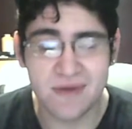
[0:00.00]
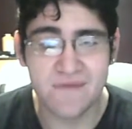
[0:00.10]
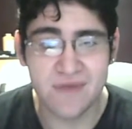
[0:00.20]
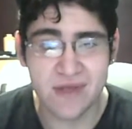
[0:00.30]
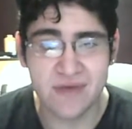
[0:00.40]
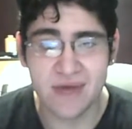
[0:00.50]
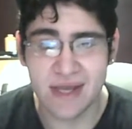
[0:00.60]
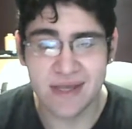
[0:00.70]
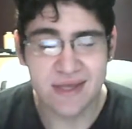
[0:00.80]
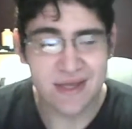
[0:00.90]
I'm feeling
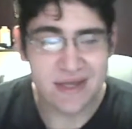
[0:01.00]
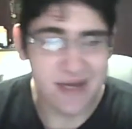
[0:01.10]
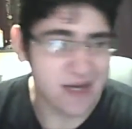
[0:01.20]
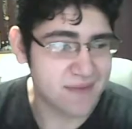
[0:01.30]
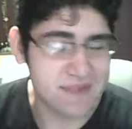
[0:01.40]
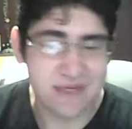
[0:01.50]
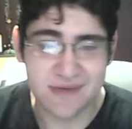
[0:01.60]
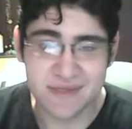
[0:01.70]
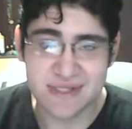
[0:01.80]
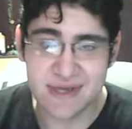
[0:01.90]
great uh, I'm
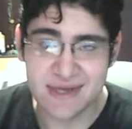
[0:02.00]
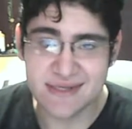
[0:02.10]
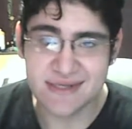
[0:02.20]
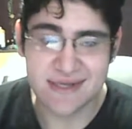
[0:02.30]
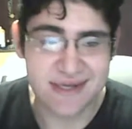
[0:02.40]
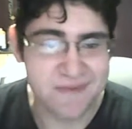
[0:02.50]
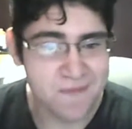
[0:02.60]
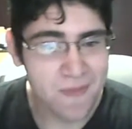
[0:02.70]
seeing results and uh,